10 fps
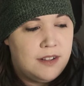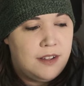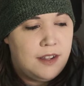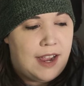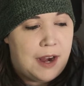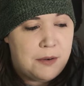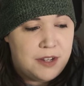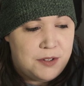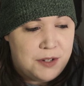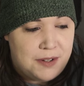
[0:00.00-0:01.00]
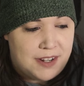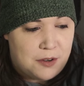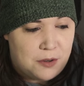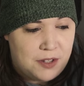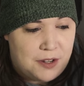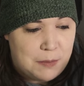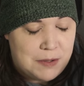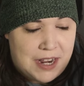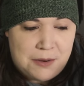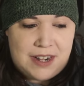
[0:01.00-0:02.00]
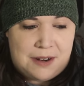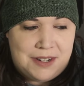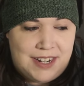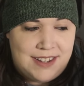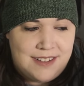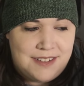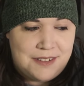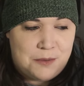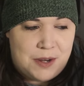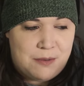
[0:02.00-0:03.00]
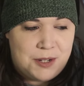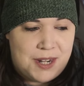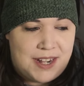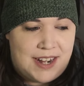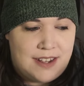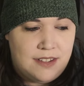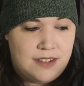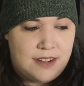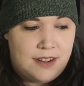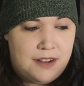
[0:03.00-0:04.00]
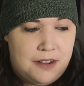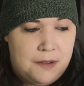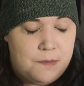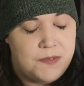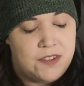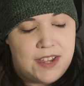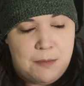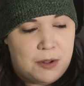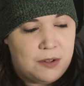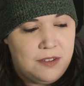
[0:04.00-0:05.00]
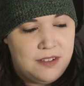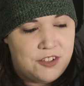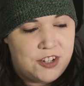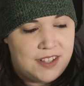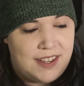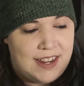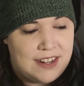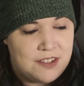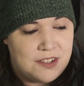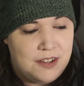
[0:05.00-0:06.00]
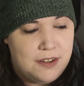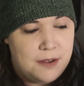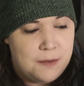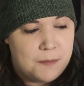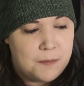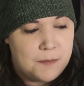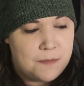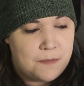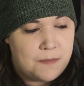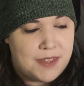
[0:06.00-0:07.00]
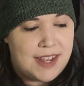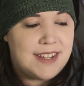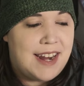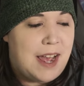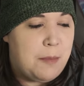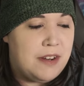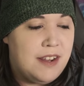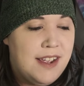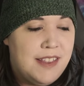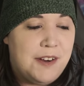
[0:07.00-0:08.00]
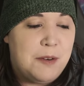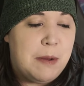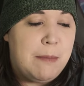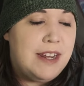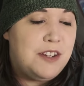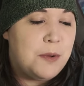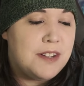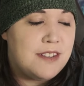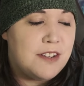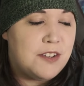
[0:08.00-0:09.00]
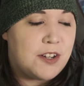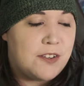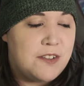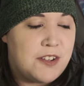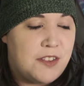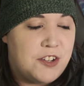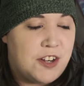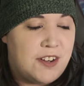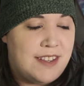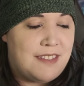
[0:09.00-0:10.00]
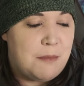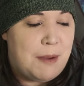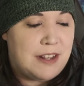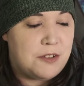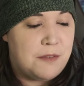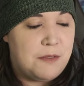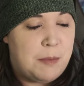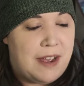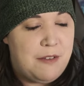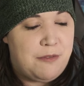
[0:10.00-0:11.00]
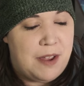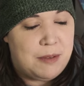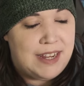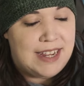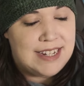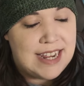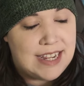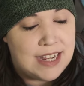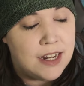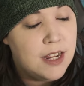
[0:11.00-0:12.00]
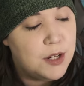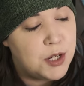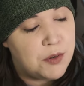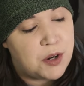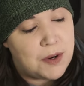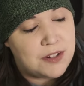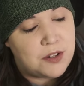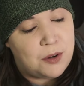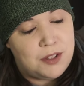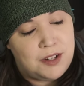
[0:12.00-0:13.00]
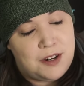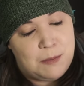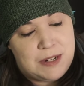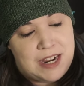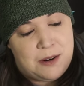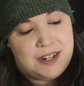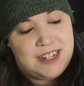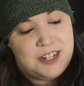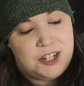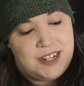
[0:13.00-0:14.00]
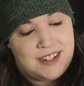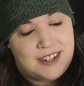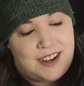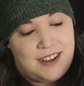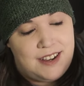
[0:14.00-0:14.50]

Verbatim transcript: How are you doing at Golden Carp Tower nowadays?" Wei Wuxian asked. "Same old," Jin Ling answered. As it happened, there had been many twists and turns on the journey that the master of the Bai family had taken to request Golden Carp Tower initiate to hunt.